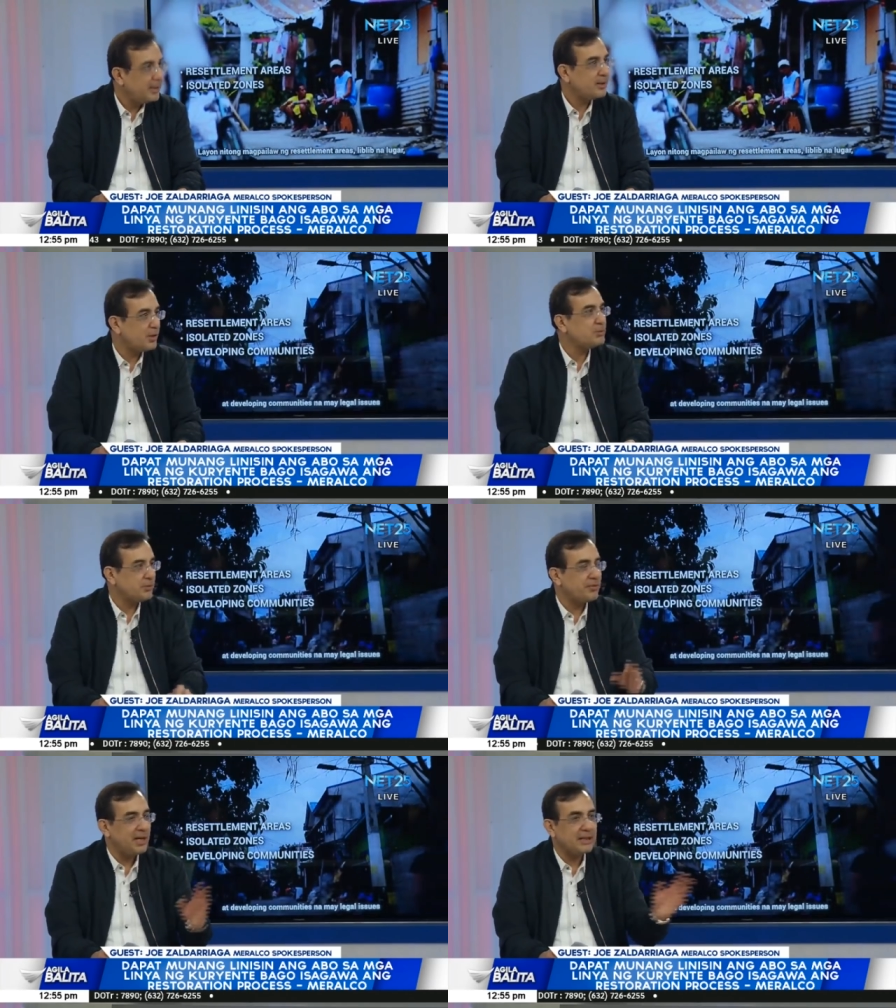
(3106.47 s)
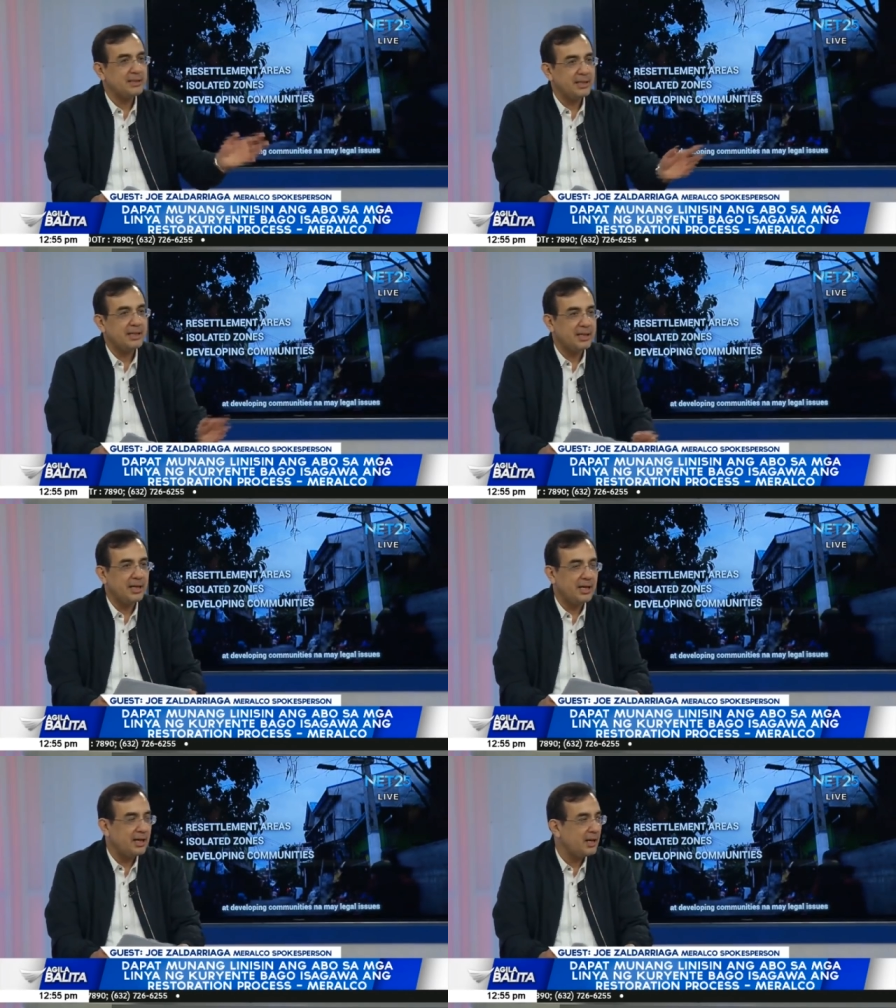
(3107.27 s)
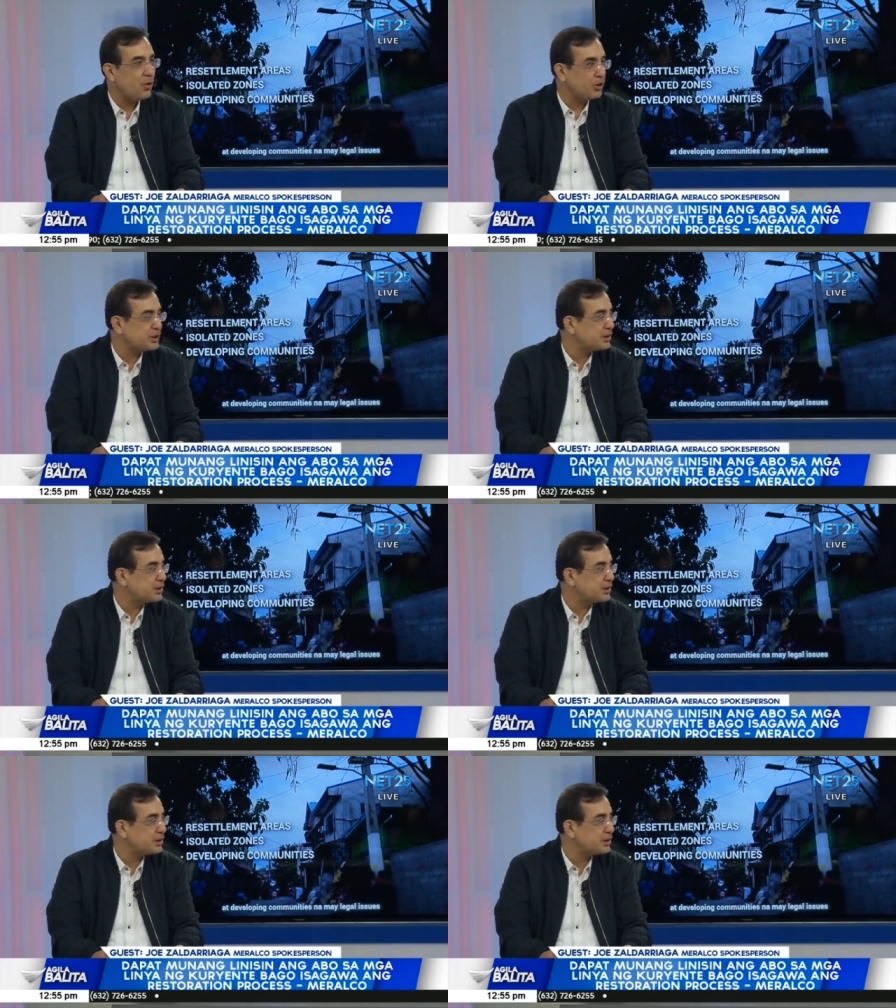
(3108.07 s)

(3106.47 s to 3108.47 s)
In terms of electric cost.